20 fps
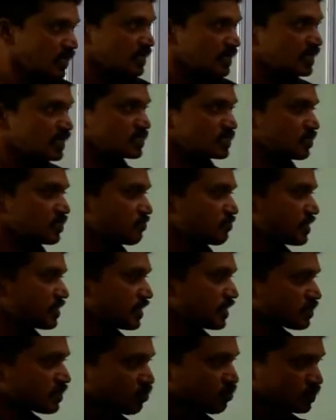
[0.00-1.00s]
Next, if you
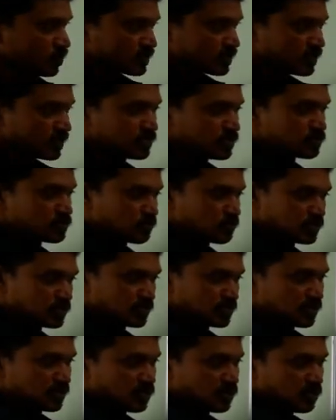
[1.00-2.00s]
take the vertical disposition,
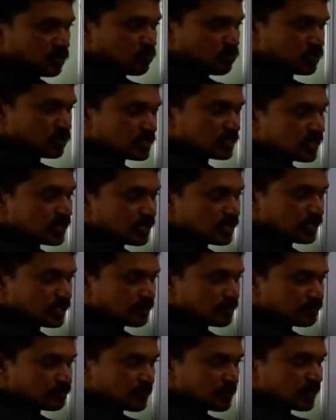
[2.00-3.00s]

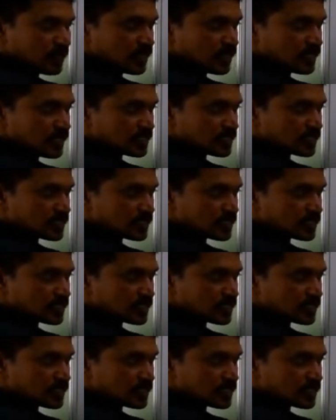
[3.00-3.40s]
vertically it is